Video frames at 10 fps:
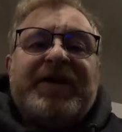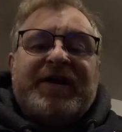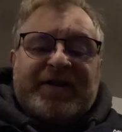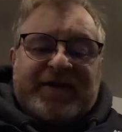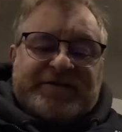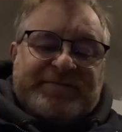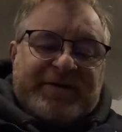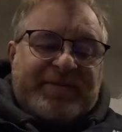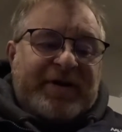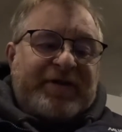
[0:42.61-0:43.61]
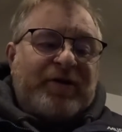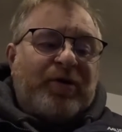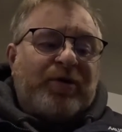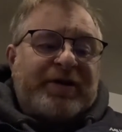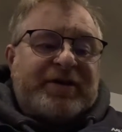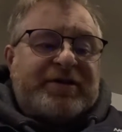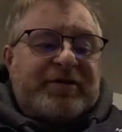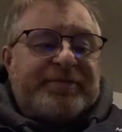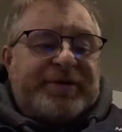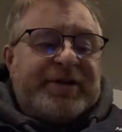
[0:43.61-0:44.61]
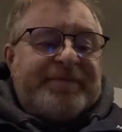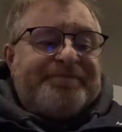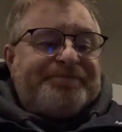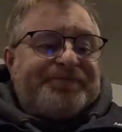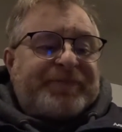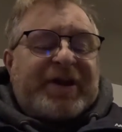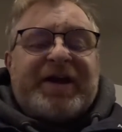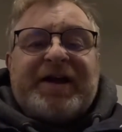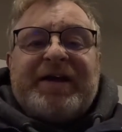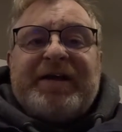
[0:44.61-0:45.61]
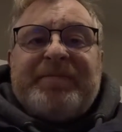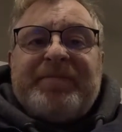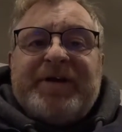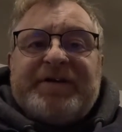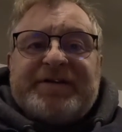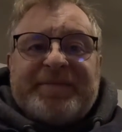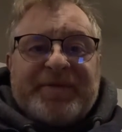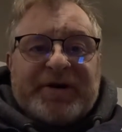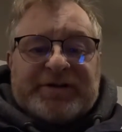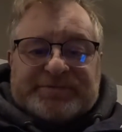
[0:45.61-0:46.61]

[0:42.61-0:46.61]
And that's made by the Flake company, made in Denmark.